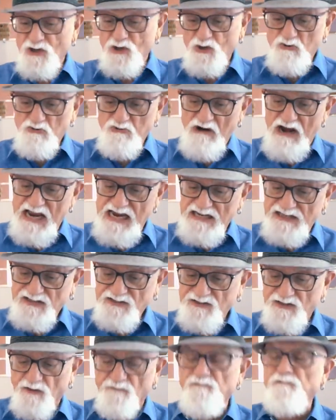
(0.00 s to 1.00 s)

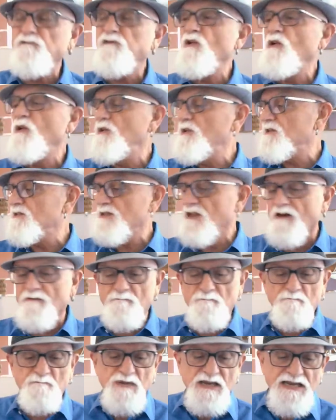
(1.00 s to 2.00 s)
grace, the fullness of
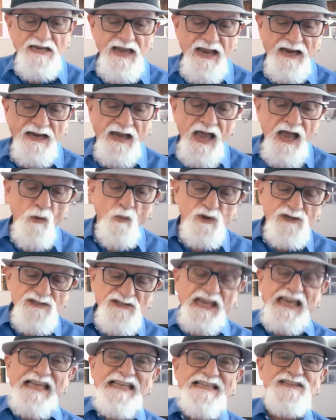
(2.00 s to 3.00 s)
being
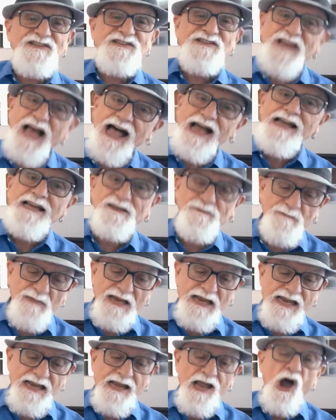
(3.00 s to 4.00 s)
was inside
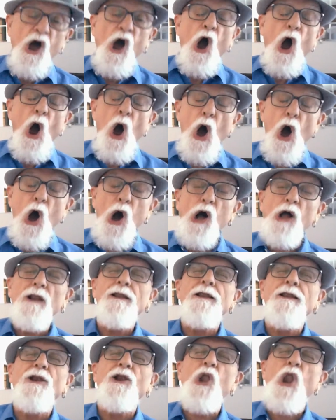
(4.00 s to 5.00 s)
me
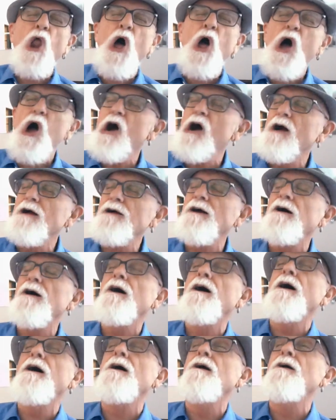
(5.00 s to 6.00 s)
all along.
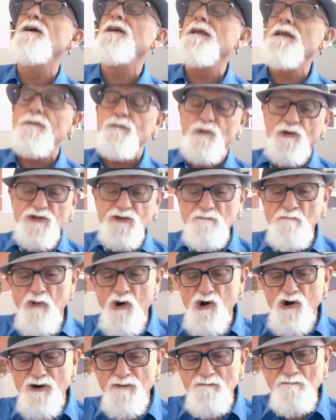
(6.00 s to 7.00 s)
Oh, it was
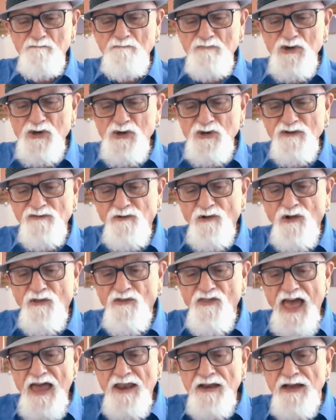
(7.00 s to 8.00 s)
more beautiful
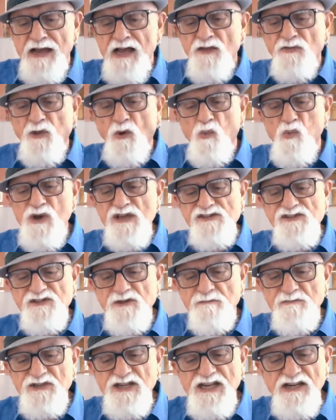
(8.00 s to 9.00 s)
than the
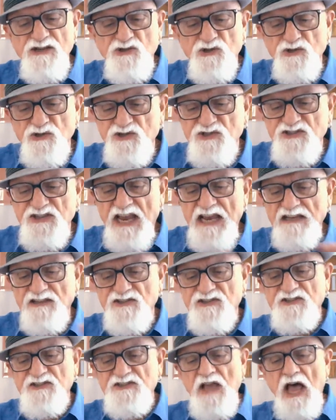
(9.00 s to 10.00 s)
wisdom teachers,
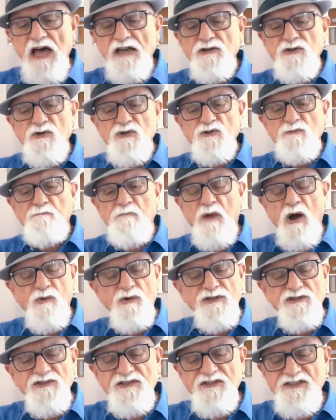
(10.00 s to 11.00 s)
saints, sadhus,
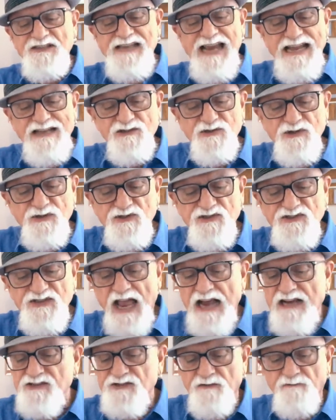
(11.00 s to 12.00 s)
poets, dancers,
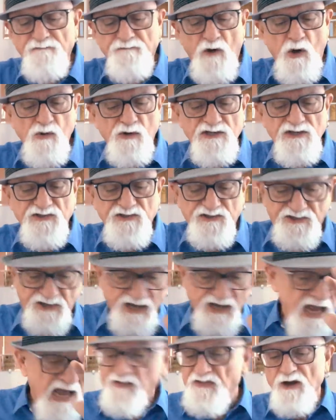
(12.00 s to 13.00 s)

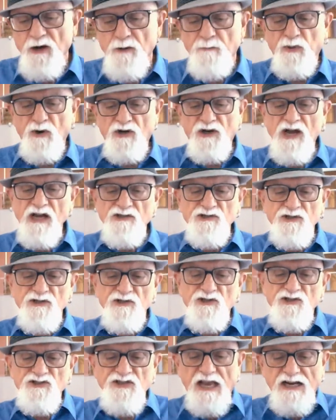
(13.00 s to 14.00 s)
saxophonists, their
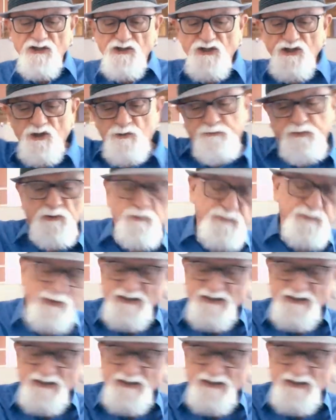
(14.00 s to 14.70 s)
percussion sections. Ever